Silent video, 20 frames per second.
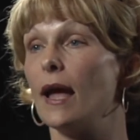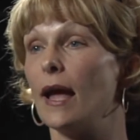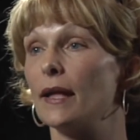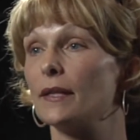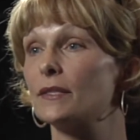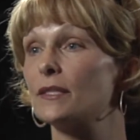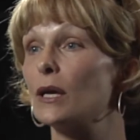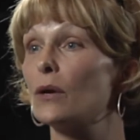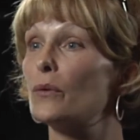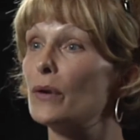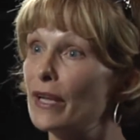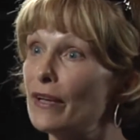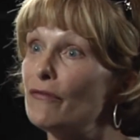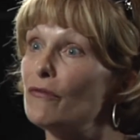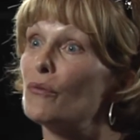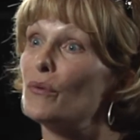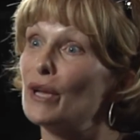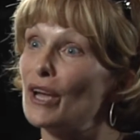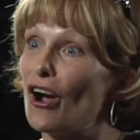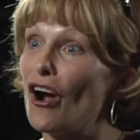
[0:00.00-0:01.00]
And so
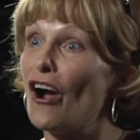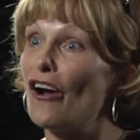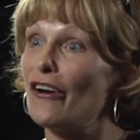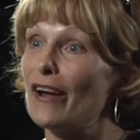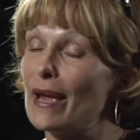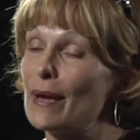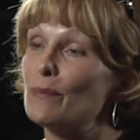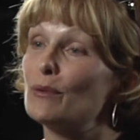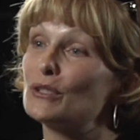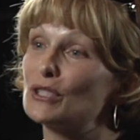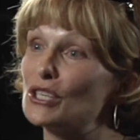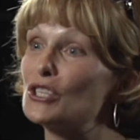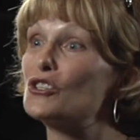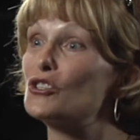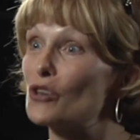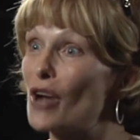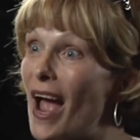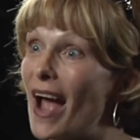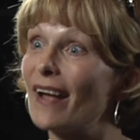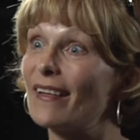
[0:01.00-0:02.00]
if we are able to
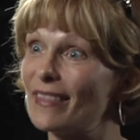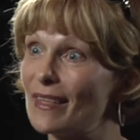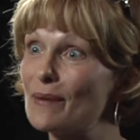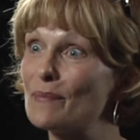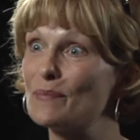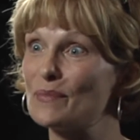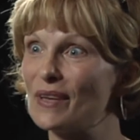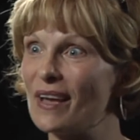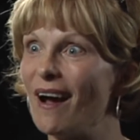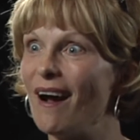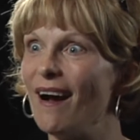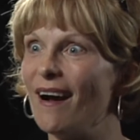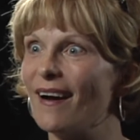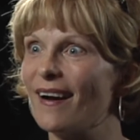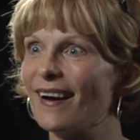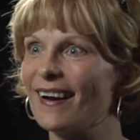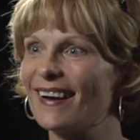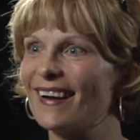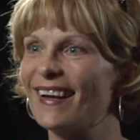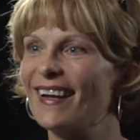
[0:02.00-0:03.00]
track them
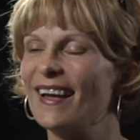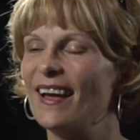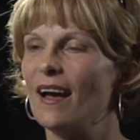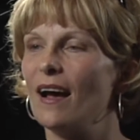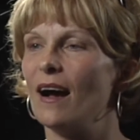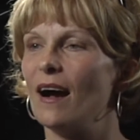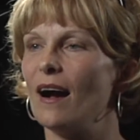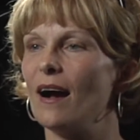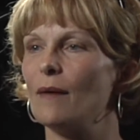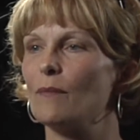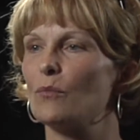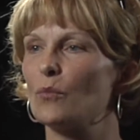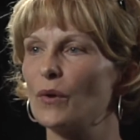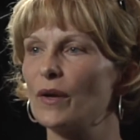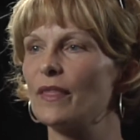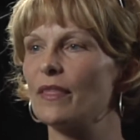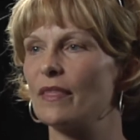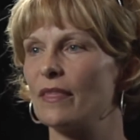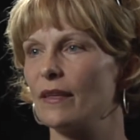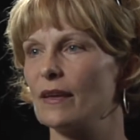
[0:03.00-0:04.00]
young mm-hmm.
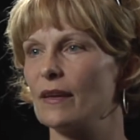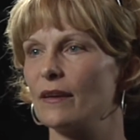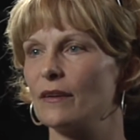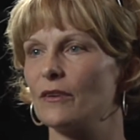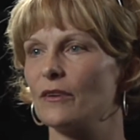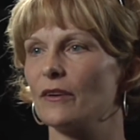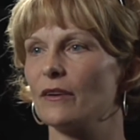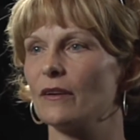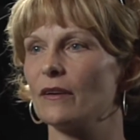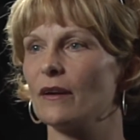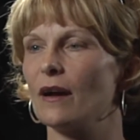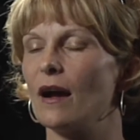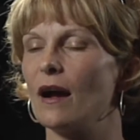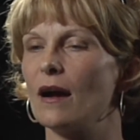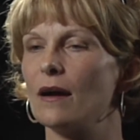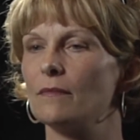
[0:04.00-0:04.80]
With theater,